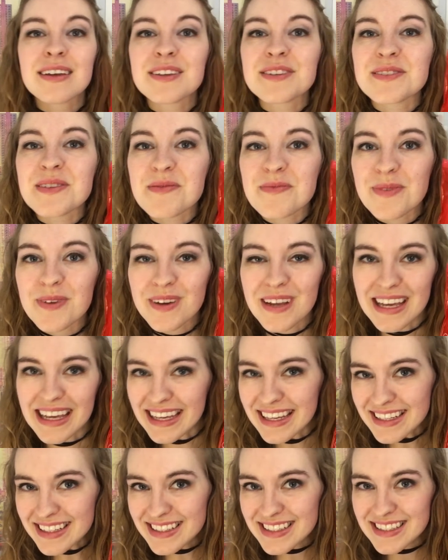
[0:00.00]
Number
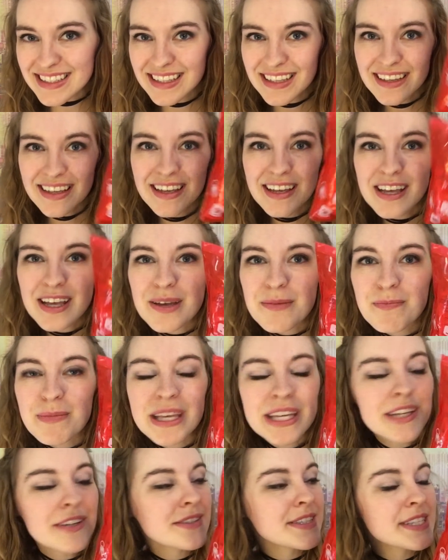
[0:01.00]
8,
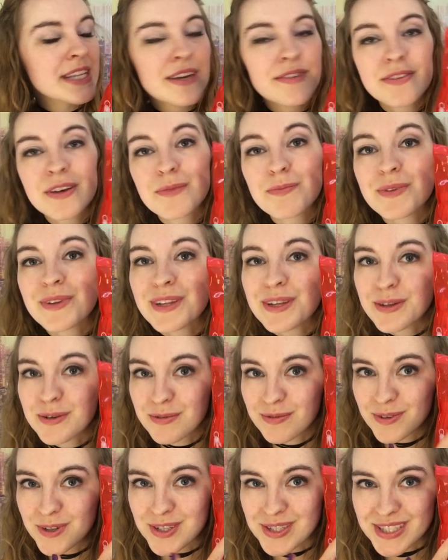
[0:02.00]
make yourself up a little
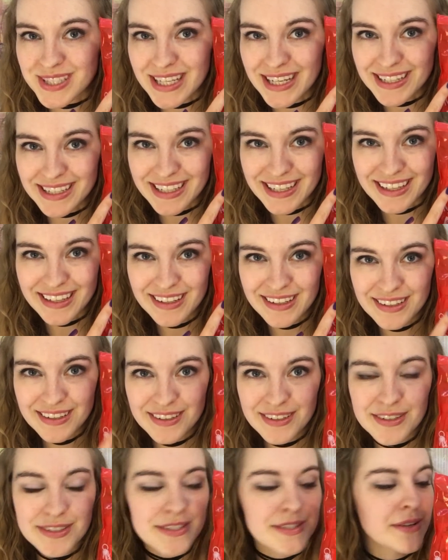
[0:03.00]
first aid kit.
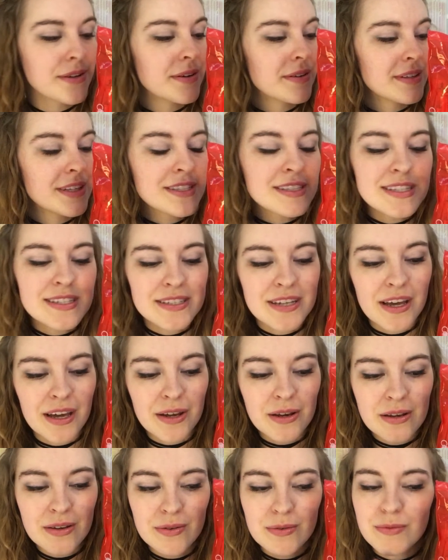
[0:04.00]
So this is
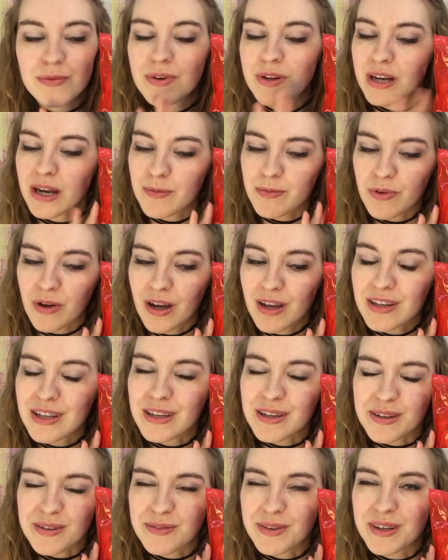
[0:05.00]
not what I brought
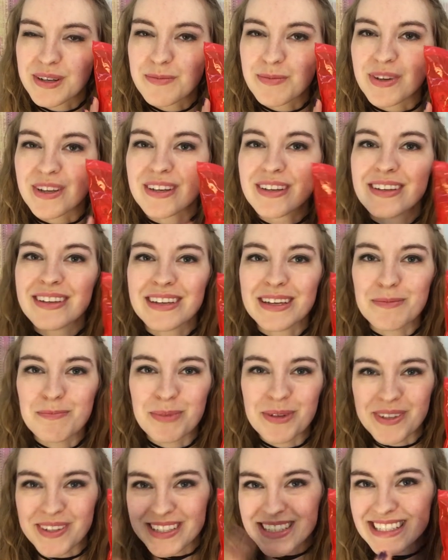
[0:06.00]
year 1, but it
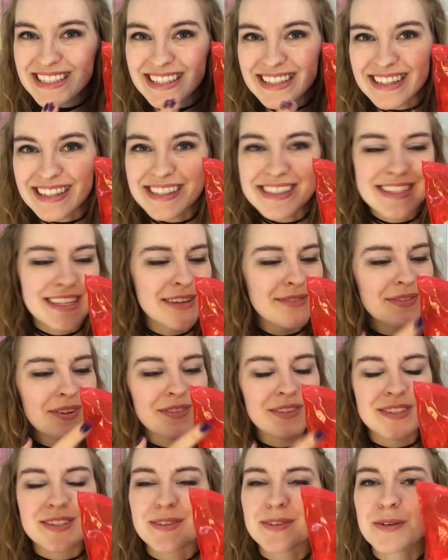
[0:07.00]
built into this. I
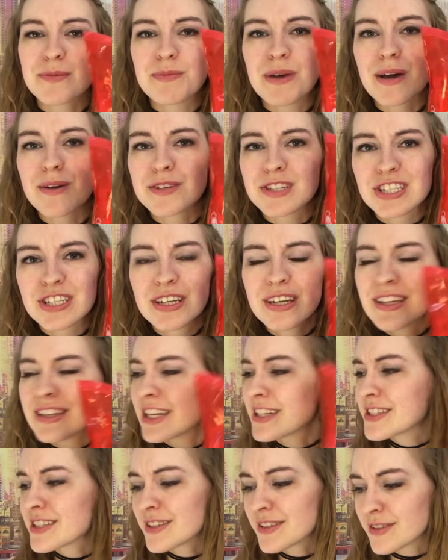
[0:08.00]
found this little pouch.
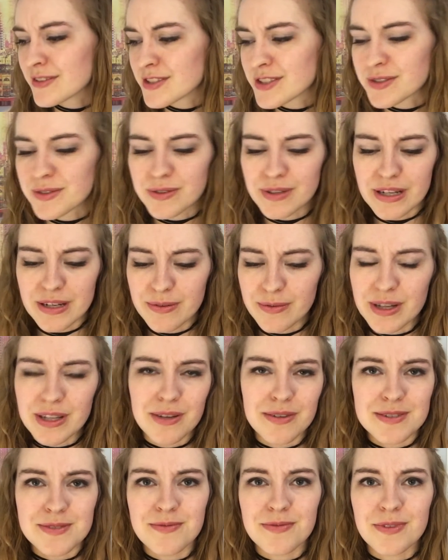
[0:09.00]
That's another story while
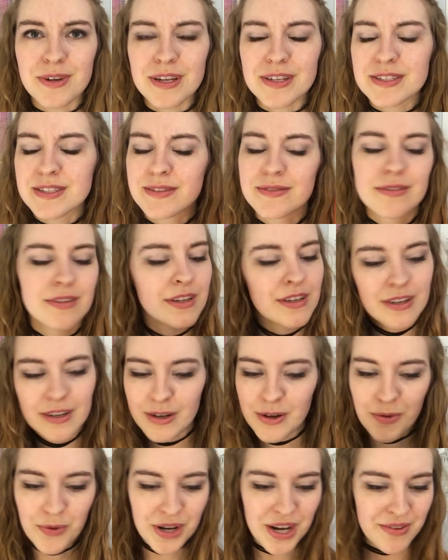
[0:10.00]
I was in France.
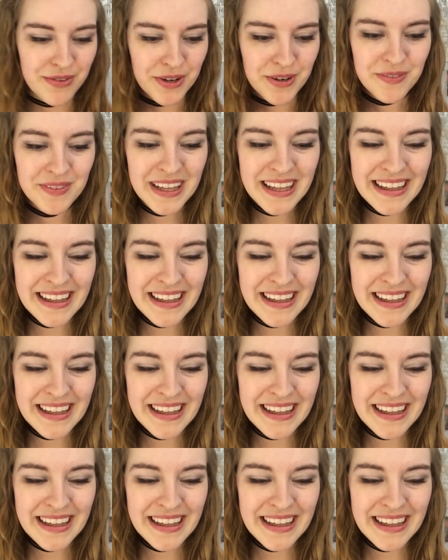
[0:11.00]
Whatever.